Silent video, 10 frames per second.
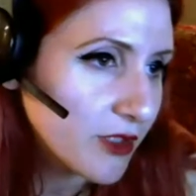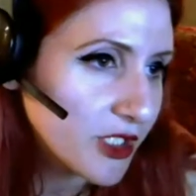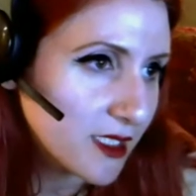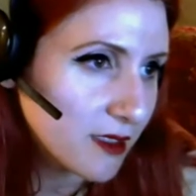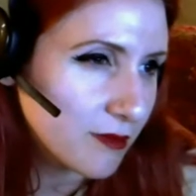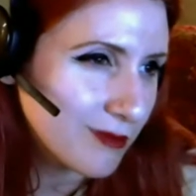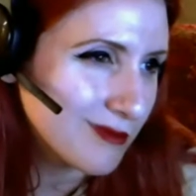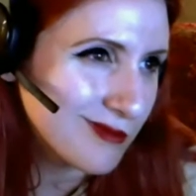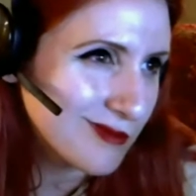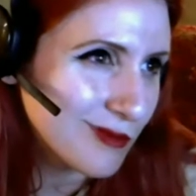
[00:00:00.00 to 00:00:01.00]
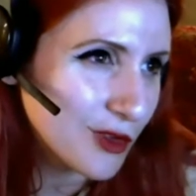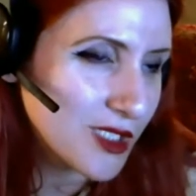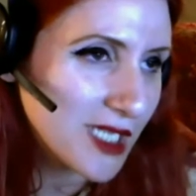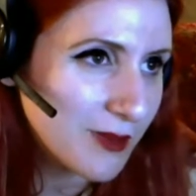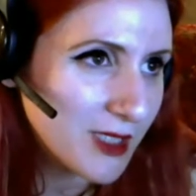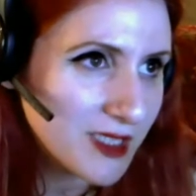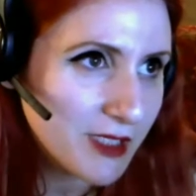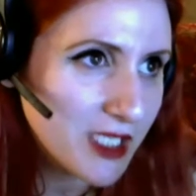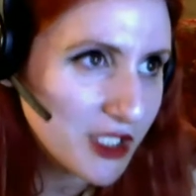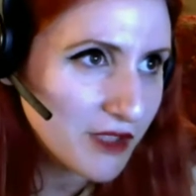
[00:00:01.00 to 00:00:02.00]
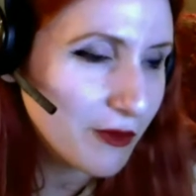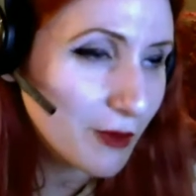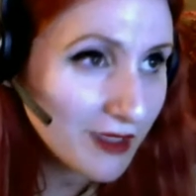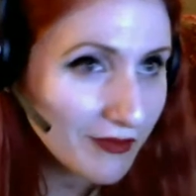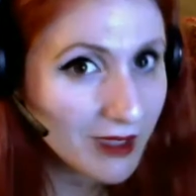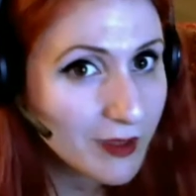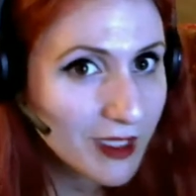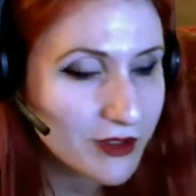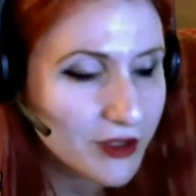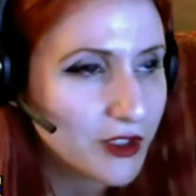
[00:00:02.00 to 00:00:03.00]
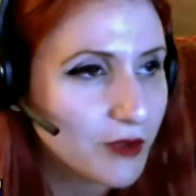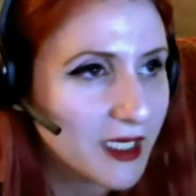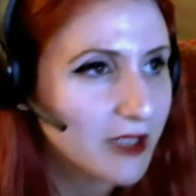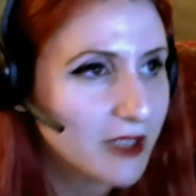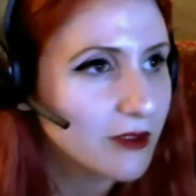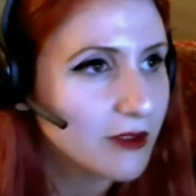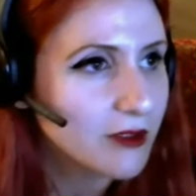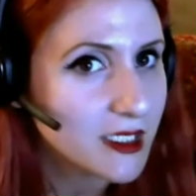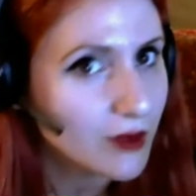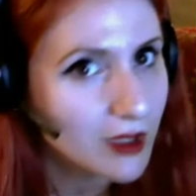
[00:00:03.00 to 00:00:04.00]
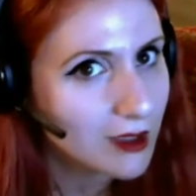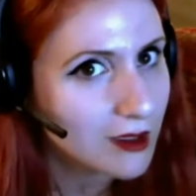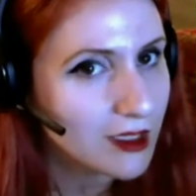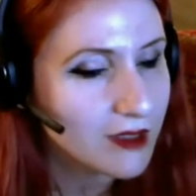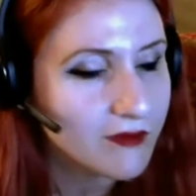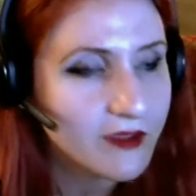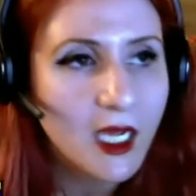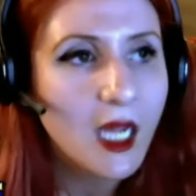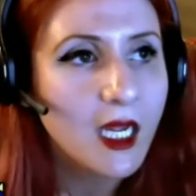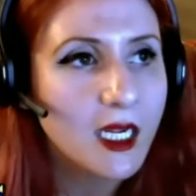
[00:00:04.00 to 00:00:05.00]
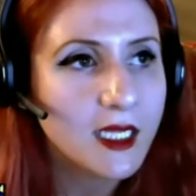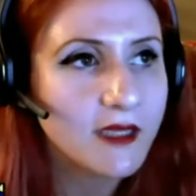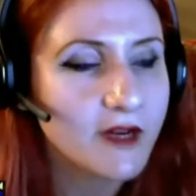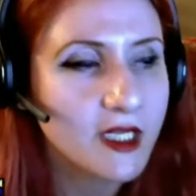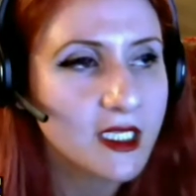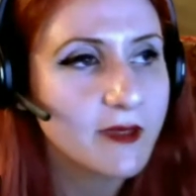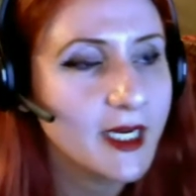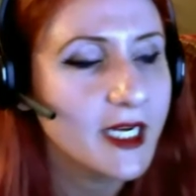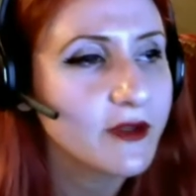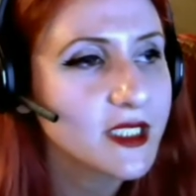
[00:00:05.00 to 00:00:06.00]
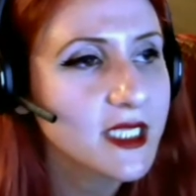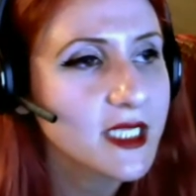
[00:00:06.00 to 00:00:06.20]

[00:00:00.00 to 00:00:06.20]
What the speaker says: the most common explanation for why vampires are so banal, because they're long-lived and they fall into patterns.